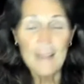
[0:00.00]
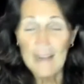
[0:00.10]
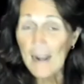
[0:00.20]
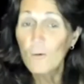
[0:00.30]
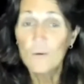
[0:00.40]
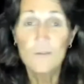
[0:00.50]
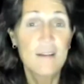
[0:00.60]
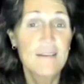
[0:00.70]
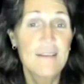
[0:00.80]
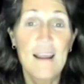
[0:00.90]
And ours
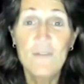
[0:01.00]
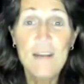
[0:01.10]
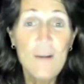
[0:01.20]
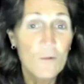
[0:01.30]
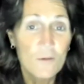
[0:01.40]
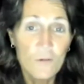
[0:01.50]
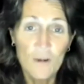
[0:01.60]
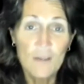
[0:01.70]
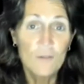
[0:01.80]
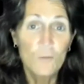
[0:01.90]
doesn't have any restrictions.